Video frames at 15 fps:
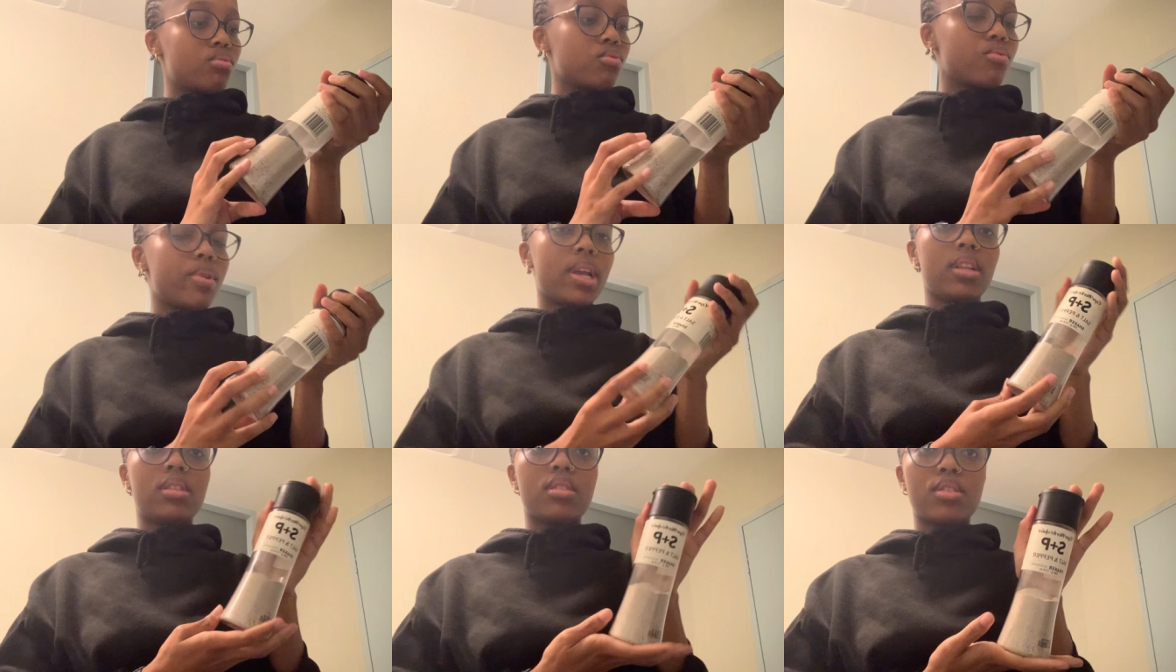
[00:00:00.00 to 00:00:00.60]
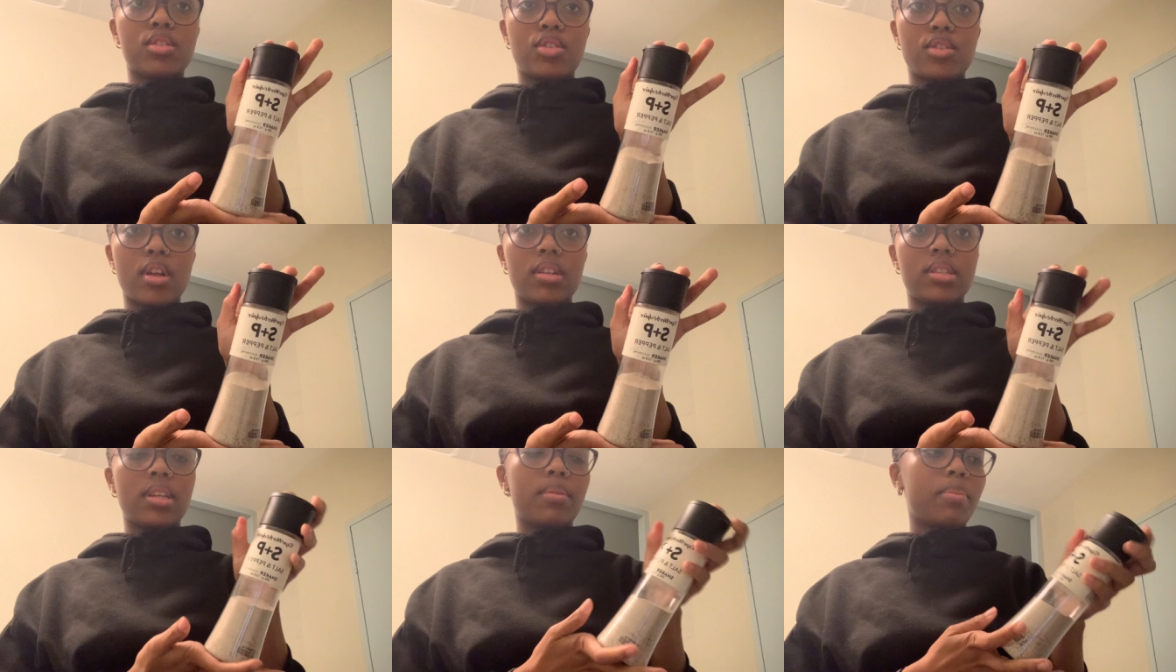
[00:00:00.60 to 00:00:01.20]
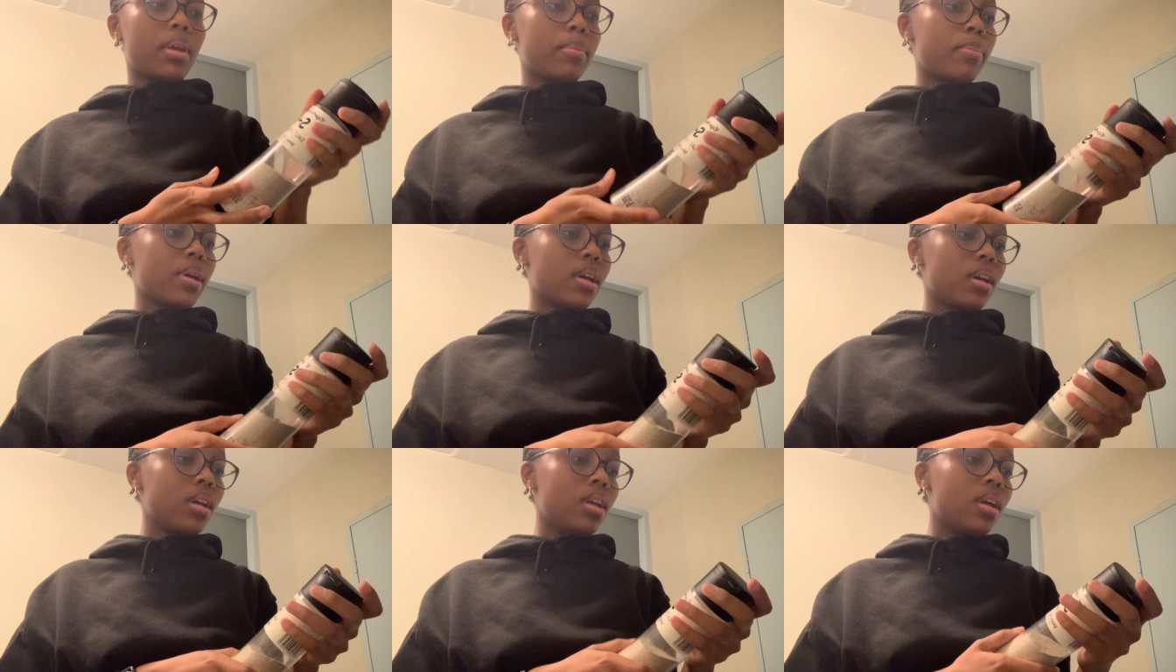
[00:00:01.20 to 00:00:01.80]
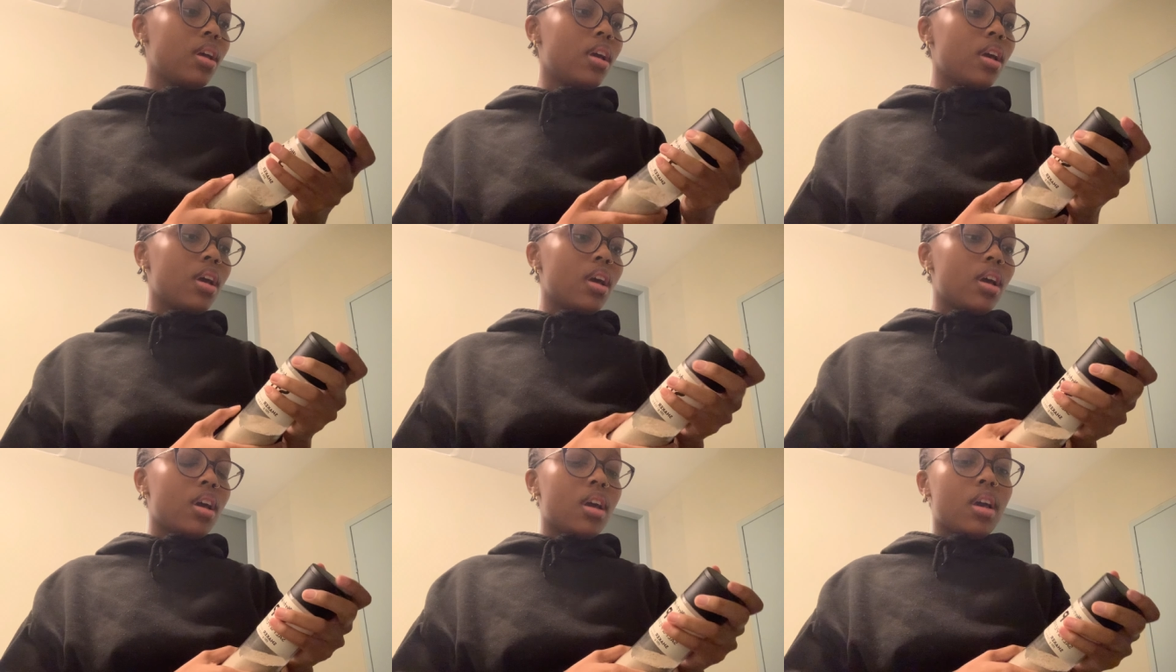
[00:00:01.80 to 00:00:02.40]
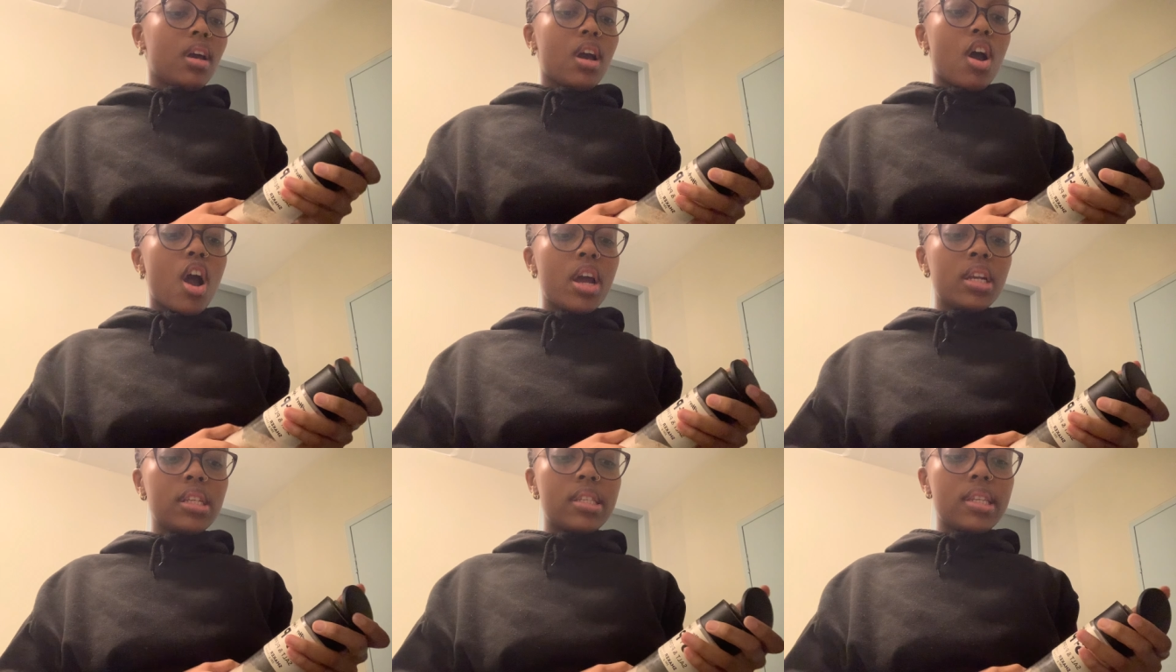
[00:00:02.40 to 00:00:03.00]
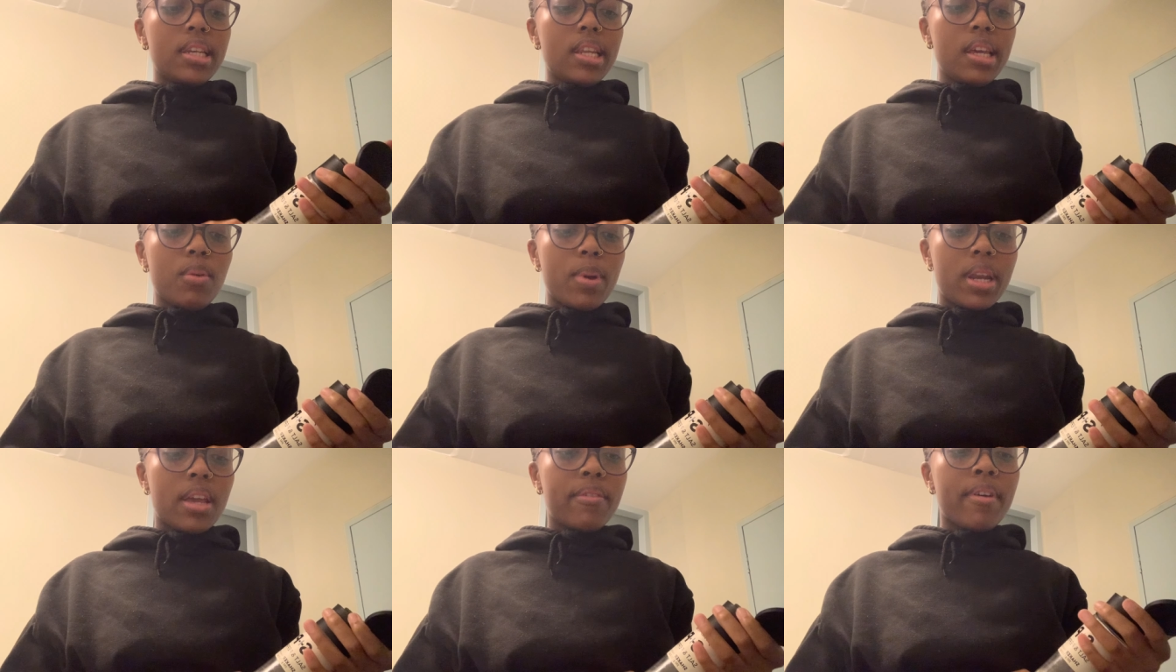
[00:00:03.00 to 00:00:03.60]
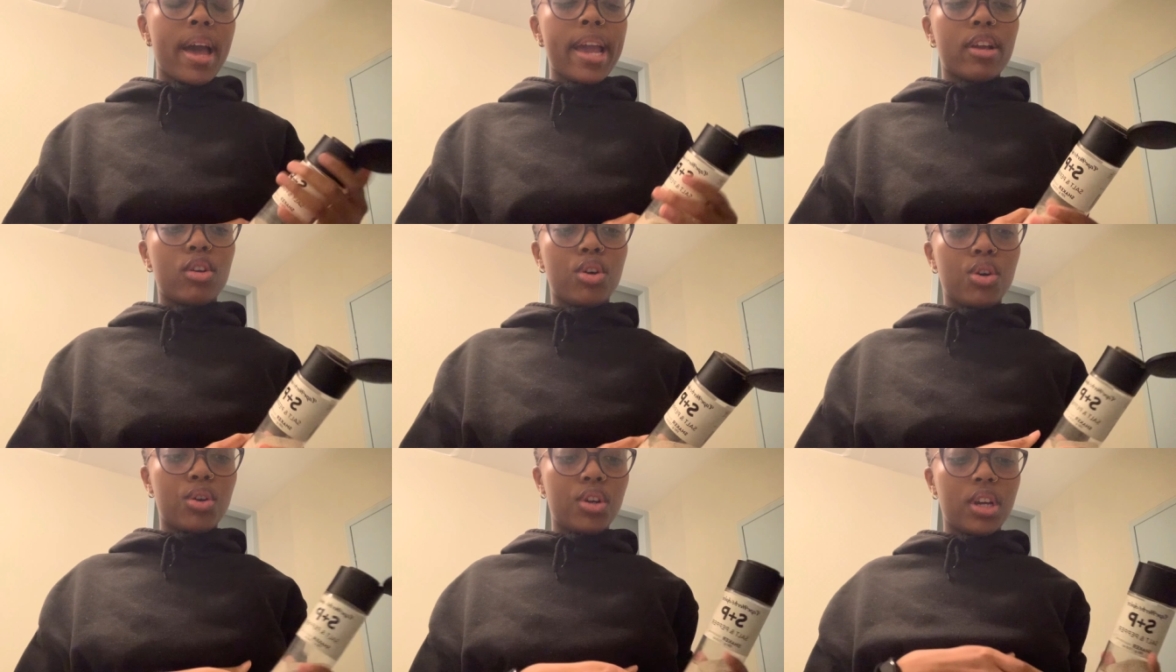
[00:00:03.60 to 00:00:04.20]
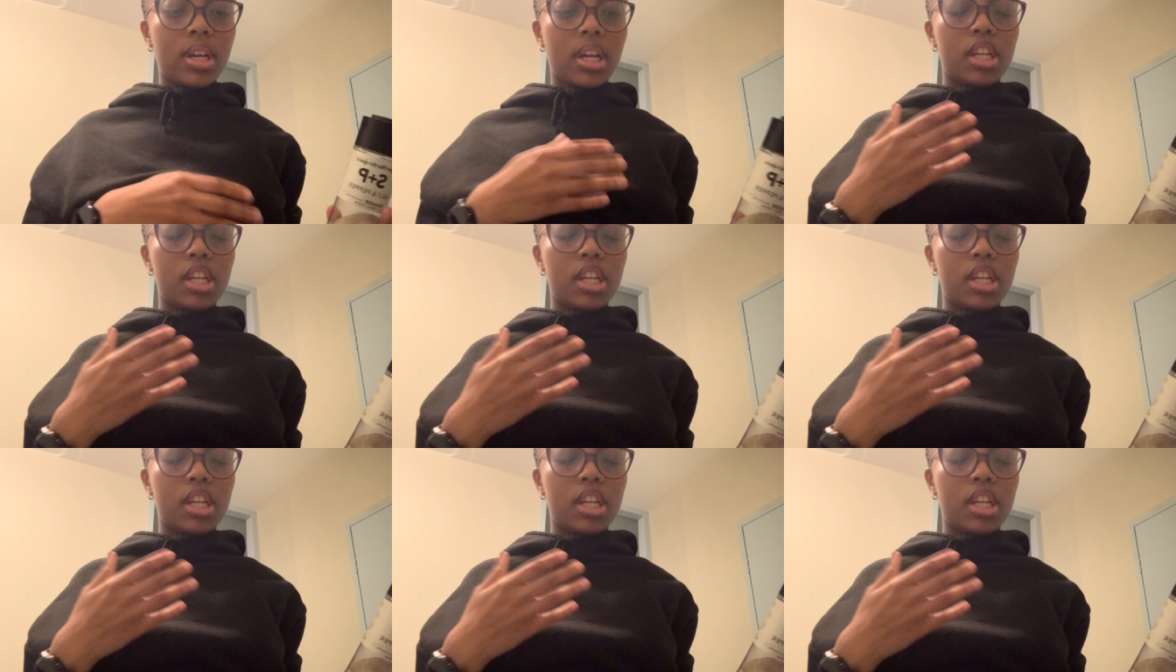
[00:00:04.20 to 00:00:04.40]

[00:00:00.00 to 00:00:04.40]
great salt and pepper honestly whenever i cook